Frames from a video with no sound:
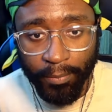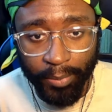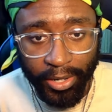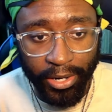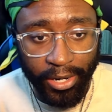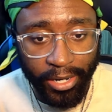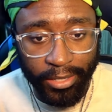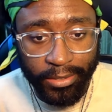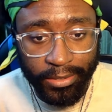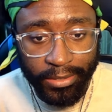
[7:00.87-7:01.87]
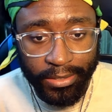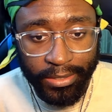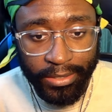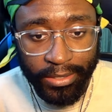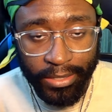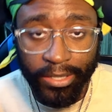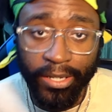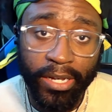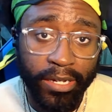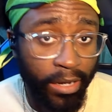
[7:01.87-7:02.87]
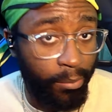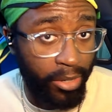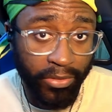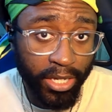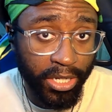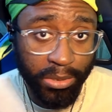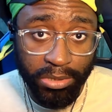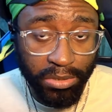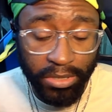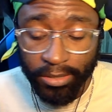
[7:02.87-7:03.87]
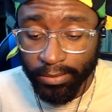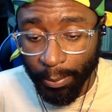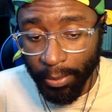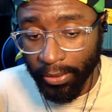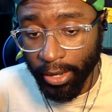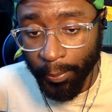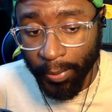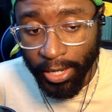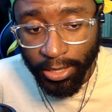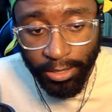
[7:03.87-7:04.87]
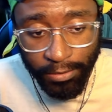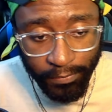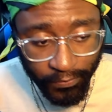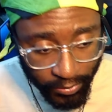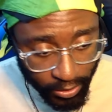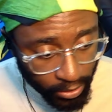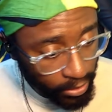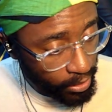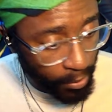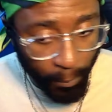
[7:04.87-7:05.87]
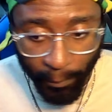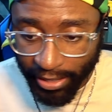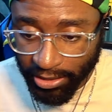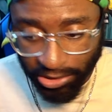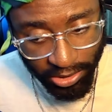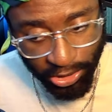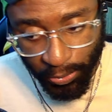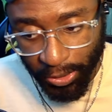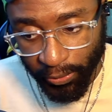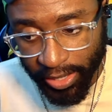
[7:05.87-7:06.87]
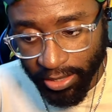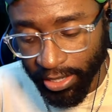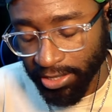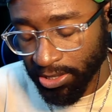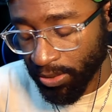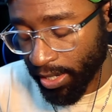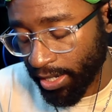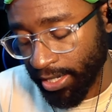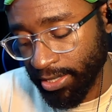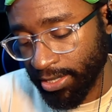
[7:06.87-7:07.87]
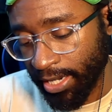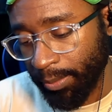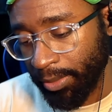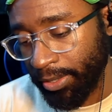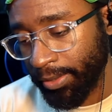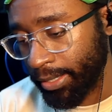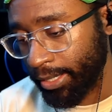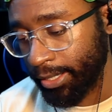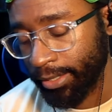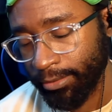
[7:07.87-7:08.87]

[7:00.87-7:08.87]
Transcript: but uh, yeah, I'm about to get used to it. I'm about to hop back in. Might start doing ranked. I still got to get the diamond. Ugh.